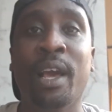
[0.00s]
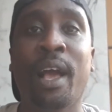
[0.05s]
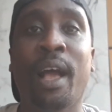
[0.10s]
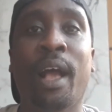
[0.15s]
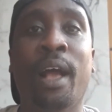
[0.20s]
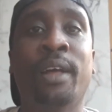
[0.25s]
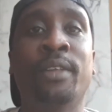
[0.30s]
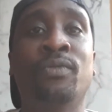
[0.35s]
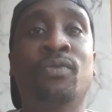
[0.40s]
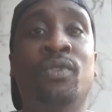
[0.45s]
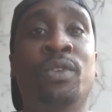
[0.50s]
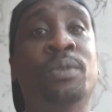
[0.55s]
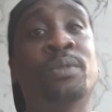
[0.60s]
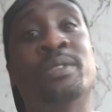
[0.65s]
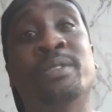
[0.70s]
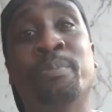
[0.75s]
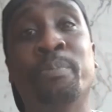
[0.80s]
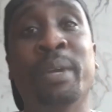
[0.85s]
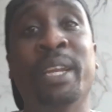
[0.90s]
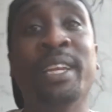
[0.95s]
And there
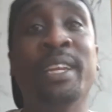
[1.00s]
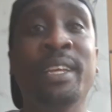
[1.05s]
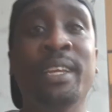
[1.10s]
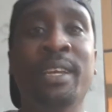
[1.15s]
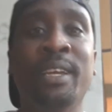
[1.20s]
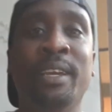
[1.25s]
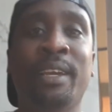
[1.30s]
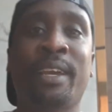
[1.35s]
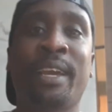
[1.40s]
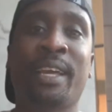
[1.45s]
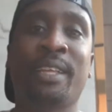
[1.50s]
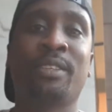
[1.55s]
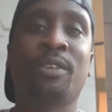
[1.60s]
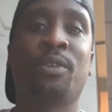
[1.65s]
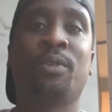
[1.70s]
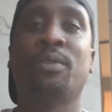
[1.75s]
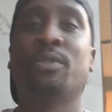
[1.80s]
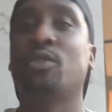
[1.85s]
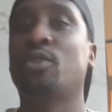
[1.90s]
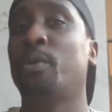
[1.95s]
is many
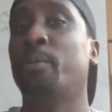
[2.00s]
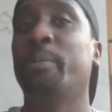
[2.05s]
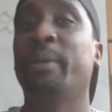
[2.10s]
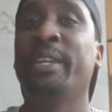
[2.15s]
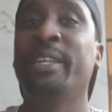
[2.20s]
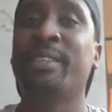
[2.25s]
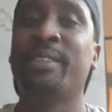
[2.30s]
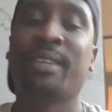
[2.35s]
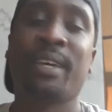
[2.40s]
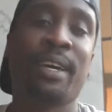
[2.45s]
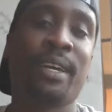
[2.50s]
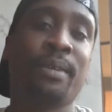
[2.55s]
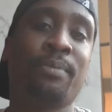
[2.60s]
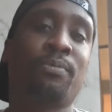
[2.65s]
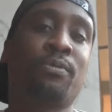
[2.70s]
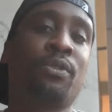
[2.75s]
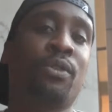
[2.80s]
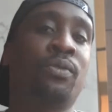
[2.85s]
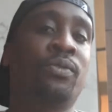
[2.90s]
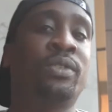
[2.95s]
categories or many
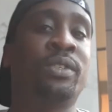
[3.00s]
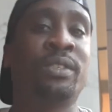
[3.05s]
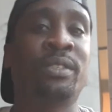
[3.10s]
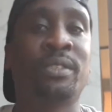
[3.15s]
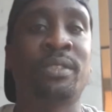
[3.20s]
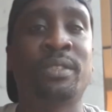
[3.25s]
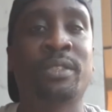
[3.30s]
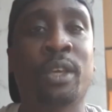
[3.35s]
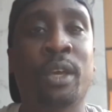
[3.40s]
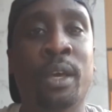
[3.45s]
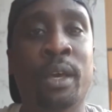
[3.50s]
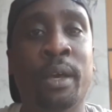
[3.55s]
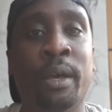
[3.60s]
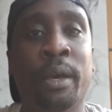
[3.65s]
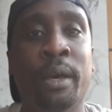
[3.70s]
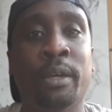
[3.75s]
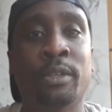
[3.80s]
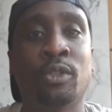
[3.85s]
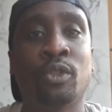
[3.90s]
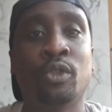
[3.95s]
types of this
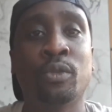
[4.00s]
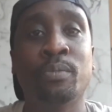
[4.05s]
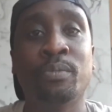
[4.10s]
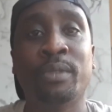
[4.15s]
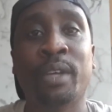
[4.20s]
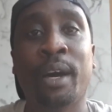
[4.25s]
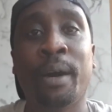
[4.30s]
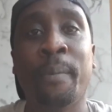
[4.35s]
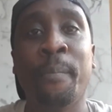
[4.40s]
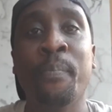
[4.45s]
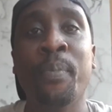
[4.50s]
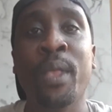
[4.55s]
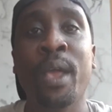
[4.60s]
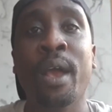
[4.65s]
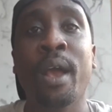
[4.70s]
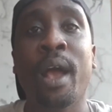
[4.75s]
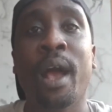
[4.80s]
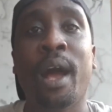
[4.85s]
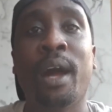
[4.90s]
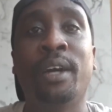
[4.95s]
sumtam,
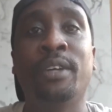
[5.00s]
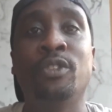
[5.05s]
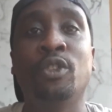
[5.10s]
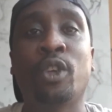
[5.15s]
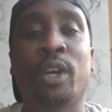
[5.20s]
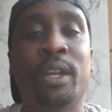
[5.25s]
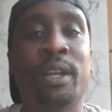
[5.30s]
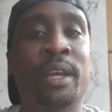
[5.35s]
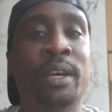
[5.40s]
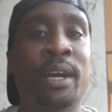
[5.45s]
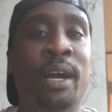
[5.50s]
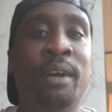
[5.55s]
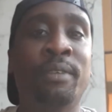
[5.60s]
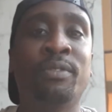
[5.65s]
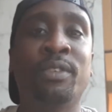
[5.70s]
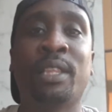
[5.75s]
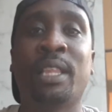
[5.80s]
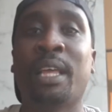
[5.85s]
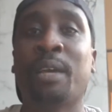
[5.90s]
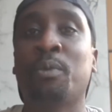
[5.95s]
and you can have
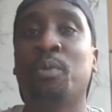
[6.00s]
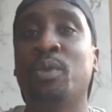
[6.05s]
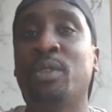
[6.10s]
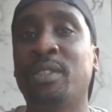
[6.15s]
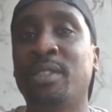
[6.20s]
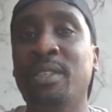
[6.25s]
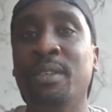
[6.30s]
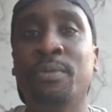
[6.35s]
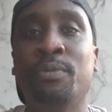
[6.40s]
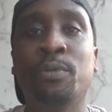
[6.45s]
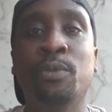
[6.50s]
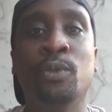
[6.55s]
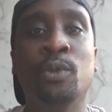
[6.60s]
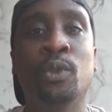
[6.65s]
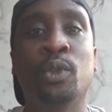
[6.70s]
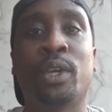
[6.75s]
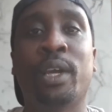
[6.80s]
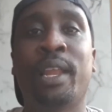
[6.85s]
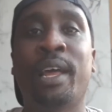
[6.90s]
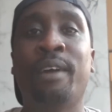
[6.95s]
it like with seafood,
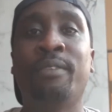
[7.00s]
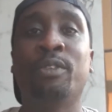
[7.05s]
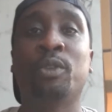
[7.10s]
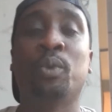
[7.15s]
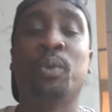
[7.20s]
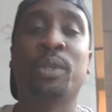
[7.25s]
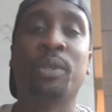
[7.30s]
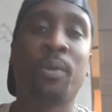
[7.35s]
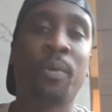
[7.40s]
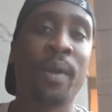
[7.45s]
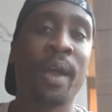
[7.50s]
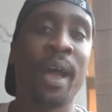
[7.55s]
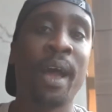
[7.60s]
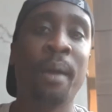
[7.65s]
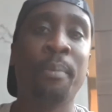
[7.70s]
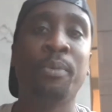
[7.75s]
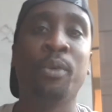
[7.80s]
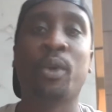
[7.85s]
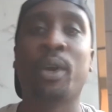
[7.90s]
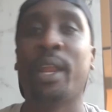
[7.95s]
you can have it with
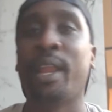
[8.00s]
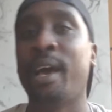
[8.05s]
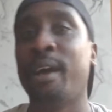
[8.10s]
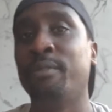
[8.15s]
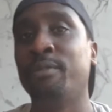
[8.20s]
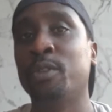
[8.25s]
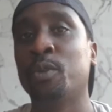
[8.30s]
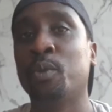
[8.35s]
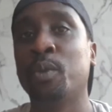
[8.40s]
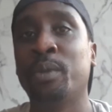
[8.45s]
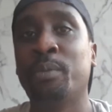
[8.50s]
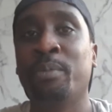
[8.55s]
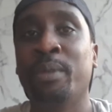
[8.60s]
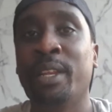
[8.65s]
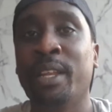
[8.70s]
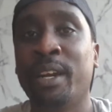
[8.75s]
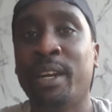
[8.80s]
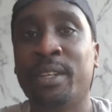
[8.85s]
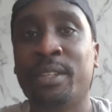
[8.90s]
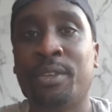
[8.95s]
crab, you can have it with
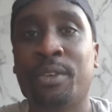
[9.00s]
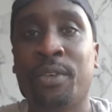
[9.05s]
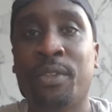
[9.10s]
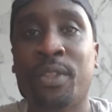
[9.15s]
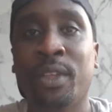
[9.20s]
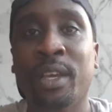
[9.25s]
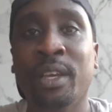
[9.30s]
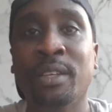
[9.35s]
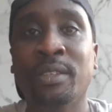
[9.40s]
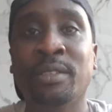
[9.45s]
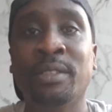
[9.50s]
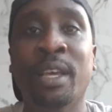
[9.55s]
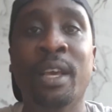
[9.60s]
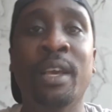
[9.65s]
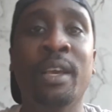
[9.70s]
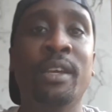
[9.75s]
many other things.